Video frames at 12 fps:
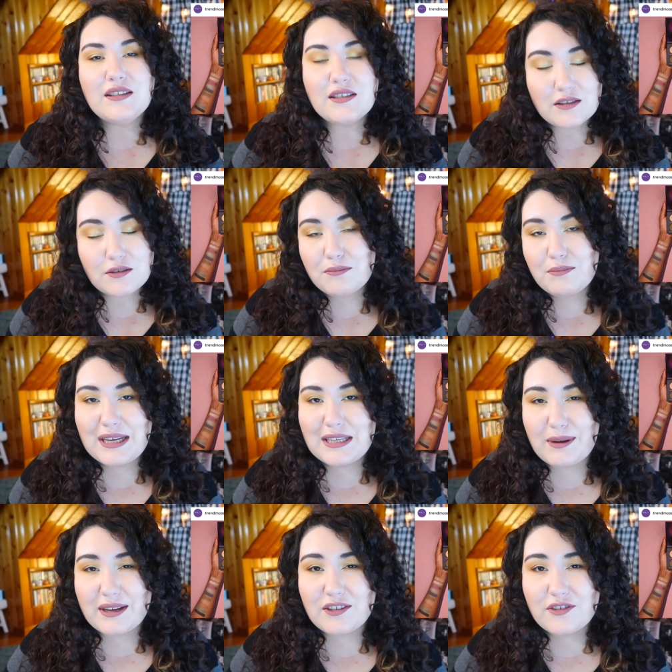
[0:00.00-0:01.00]
So this one
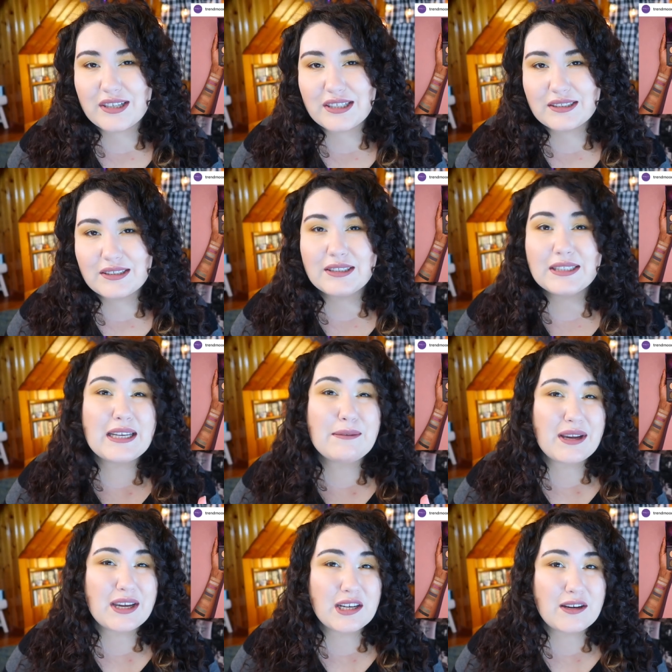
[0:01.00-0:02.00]
piqued my interest. Am
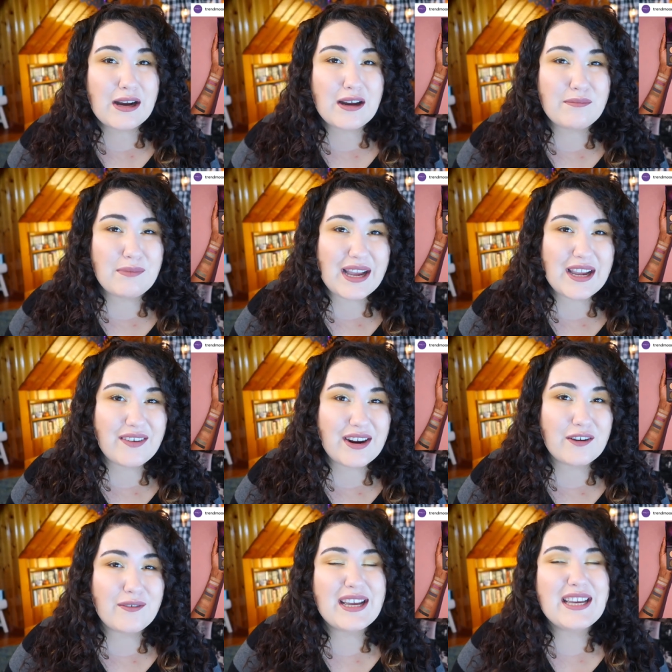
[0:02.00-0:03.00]
I gonna go out and buy it
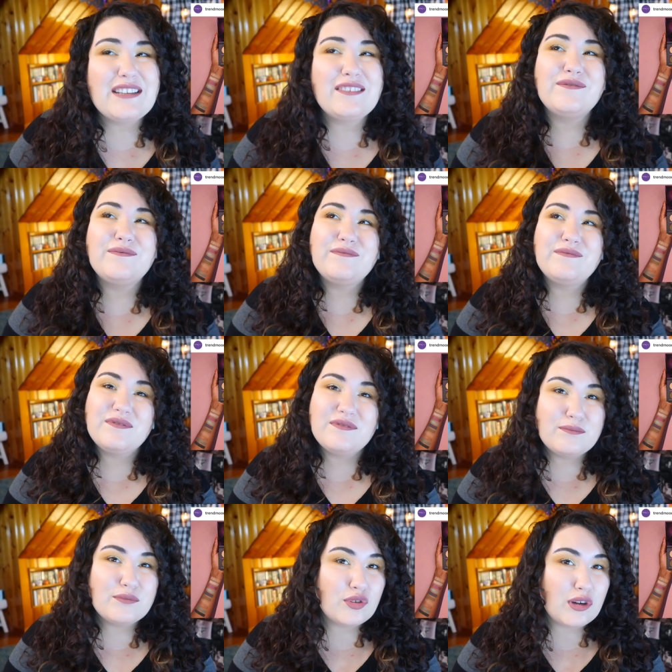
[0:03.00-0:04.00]
right away?
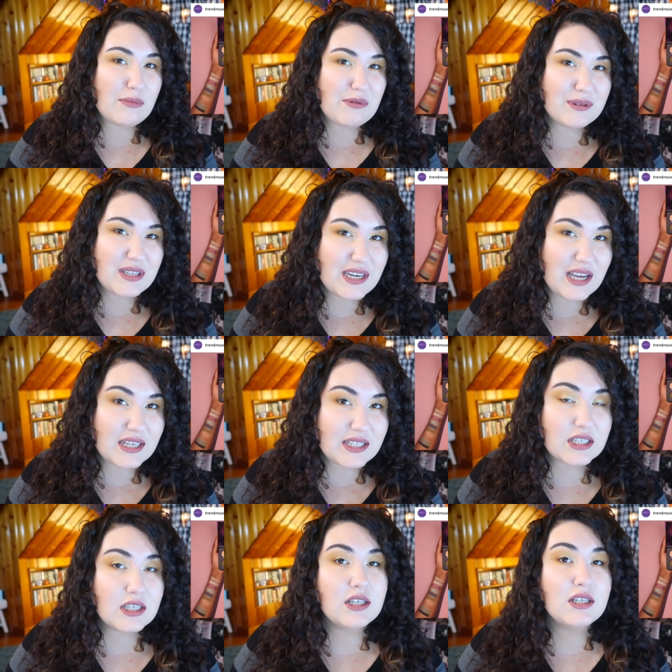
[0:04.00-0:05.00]
Probably
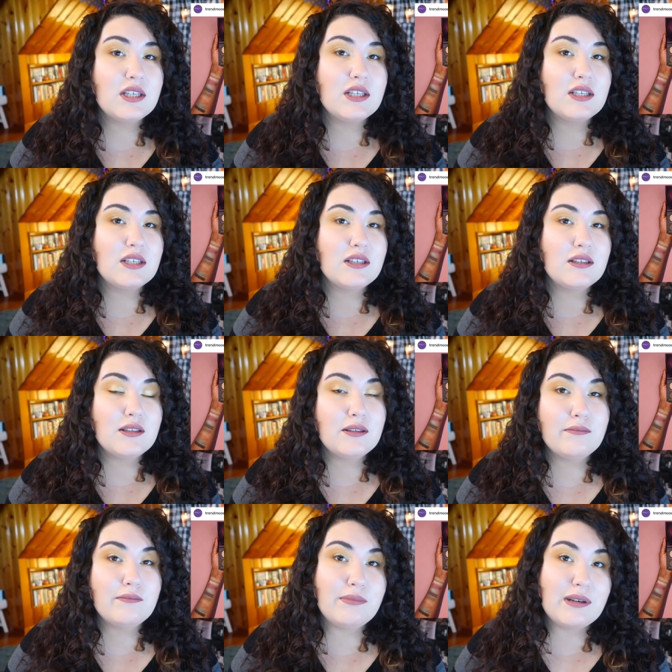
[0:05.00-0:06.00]
not.
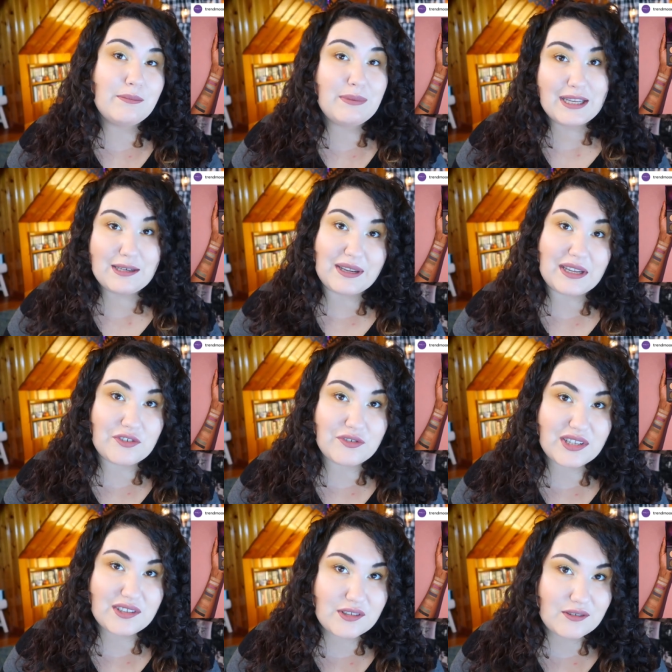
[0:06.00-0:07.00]
But it piqued my
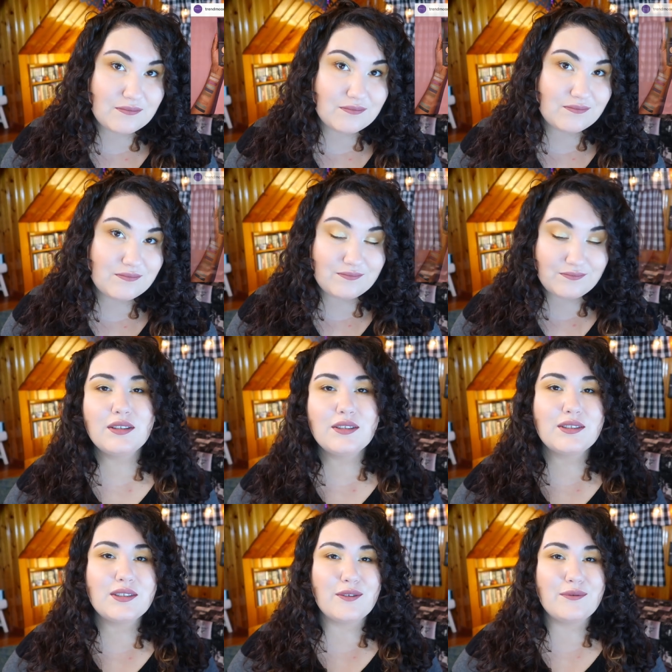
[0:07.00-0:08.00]
interest.
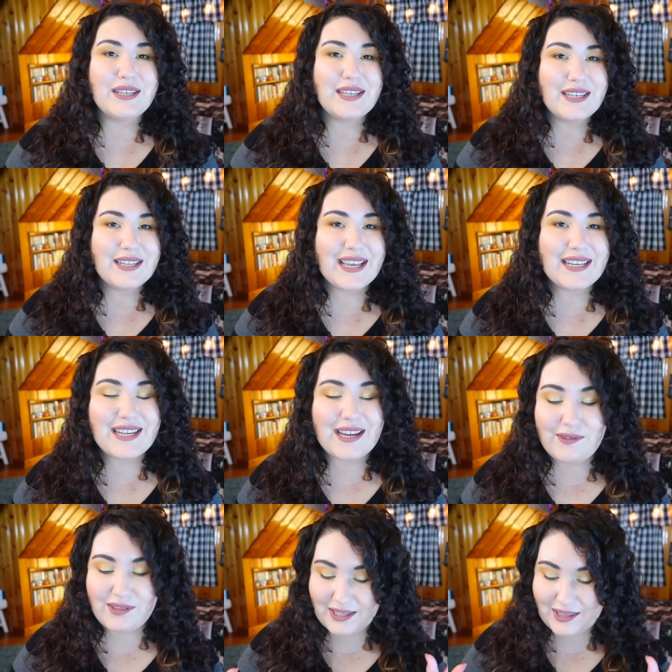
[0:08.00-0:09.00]
So we didn't get to
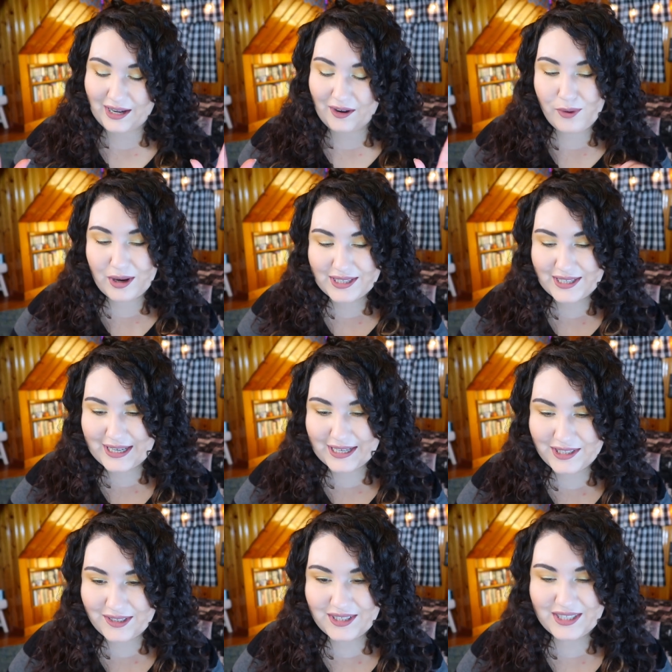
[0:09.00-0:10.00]
everything that I wanted to
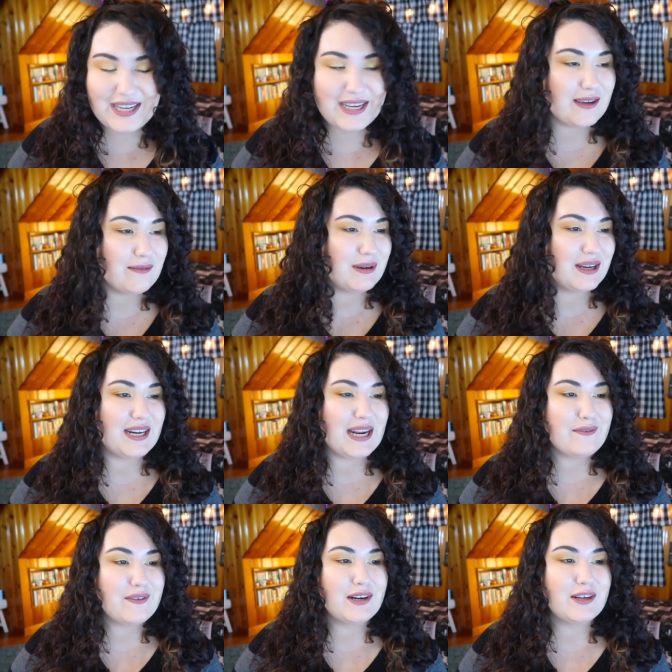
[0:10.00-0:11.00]
get to today, but
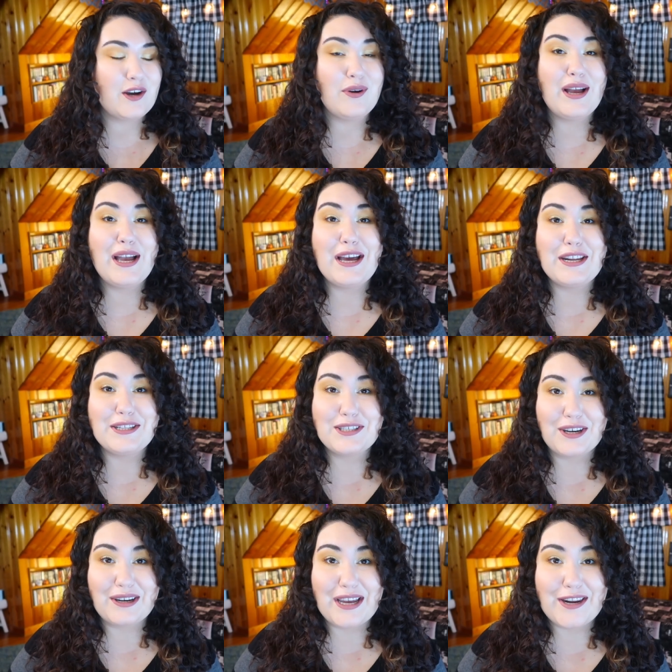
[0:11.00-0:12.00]
I've got to go ahead and
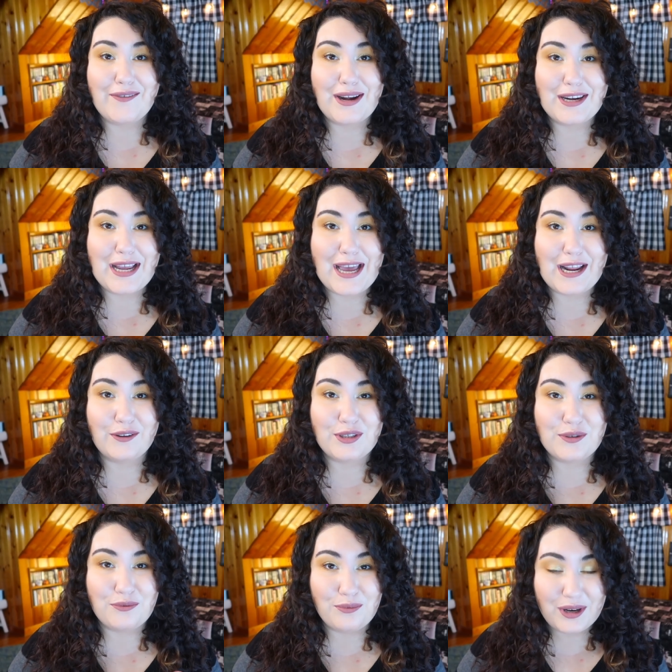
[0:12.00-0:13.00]
start getting ready to head out
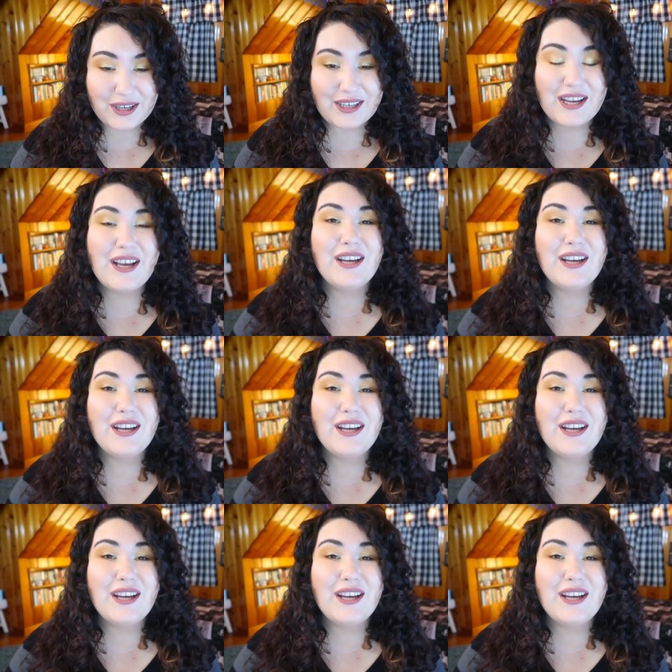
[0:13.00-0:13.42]
to work.